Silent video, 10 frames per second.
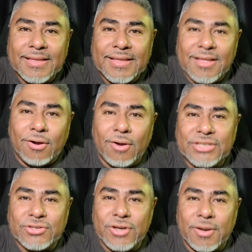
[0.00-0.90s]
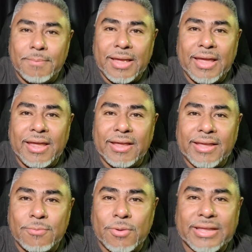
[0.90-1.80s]
Hola, Junior. Hey,
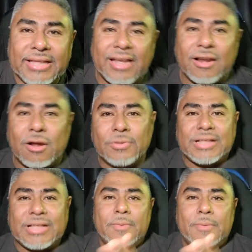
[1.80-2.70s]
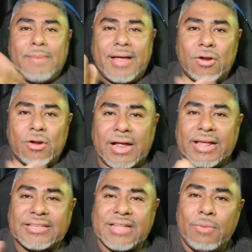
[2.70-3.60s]
Kenworth, ¿qué tal? ¿Cómo estamos, mi hermano?
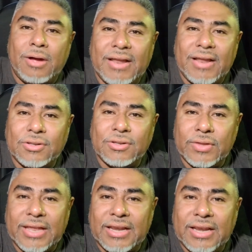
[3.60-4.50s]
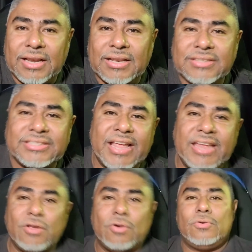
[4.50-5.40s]
Aquí estamos hablando del
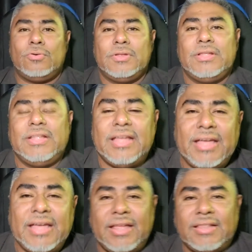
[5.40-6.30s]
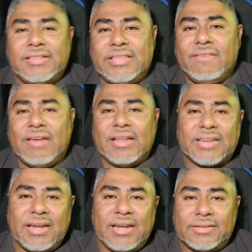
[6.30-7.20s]
sello que lleva la
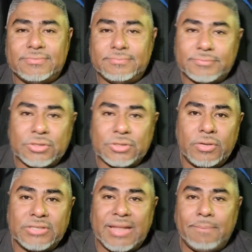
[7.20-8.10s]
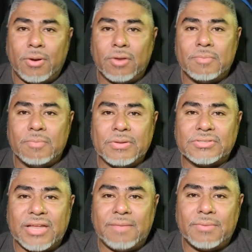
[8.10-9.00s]
traila. So, is that part of the bill
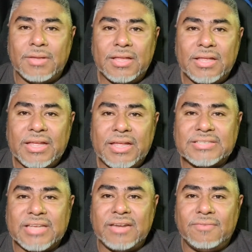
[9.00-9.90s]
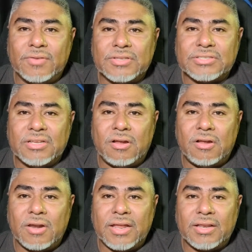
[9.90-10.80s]
stamp? Is signing for the seal
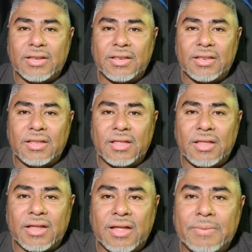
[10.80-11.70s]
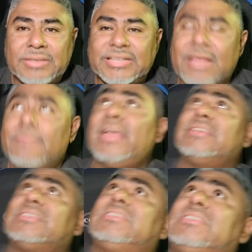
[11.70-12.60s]
on it in the company stamp?
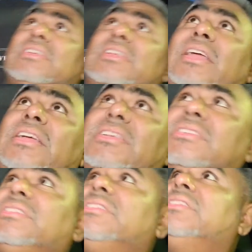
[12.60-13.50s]
Yes. Yes.